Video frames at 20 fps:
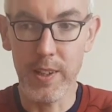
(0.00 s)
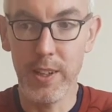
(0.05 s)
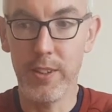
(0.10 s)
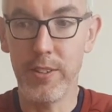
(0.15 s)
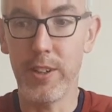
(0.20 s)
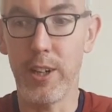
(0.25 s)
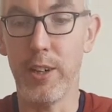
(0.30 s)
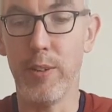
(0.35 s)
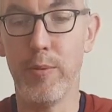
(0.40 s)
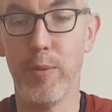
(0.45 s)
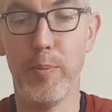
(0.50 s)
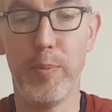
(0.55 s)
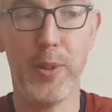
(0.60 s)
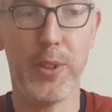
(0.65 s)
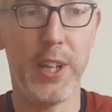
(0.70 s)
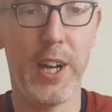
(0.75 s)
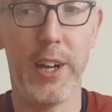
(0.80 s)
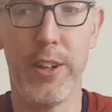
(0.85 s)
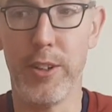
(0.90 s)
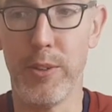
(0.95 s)
So we'll
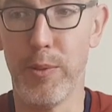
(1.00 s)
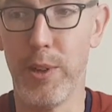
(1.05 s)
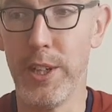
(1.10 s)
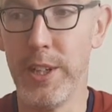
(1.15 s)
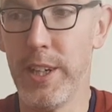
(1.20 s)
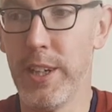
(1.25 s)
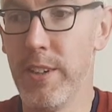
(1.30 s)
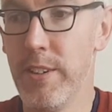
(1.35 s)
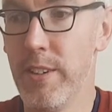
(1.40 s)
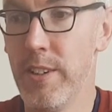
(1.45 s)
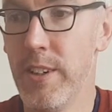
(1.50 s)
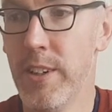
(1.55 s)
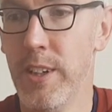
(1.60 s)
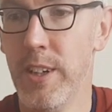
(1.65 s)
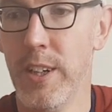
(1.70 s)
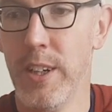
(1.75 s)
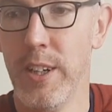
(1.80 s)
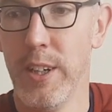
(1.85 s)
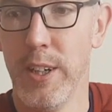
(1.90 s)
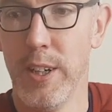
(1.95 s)
put that out of the way
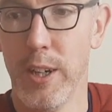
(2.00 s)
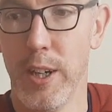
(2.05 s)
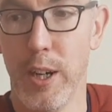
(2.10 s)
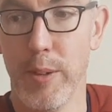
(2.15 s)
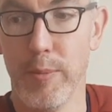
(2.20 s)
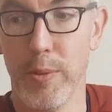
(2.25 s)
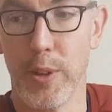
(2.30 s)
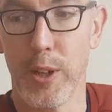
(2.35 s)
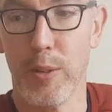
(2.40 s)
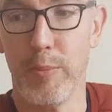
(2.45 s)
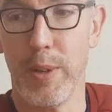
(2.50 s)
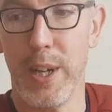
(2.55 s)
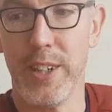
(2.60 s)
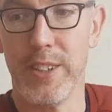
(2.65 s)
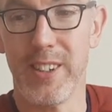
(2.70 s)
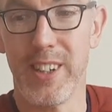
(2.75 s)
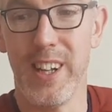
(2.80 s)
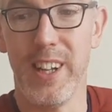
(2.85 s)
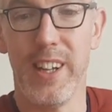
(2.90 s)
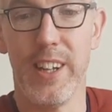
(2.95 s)
now, and we'll come back
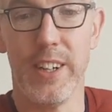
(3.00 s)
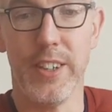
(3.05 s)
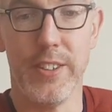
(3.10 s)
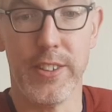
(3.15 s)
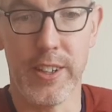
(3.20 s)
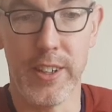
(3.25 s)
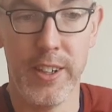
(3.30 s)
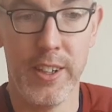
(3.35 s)
to that later.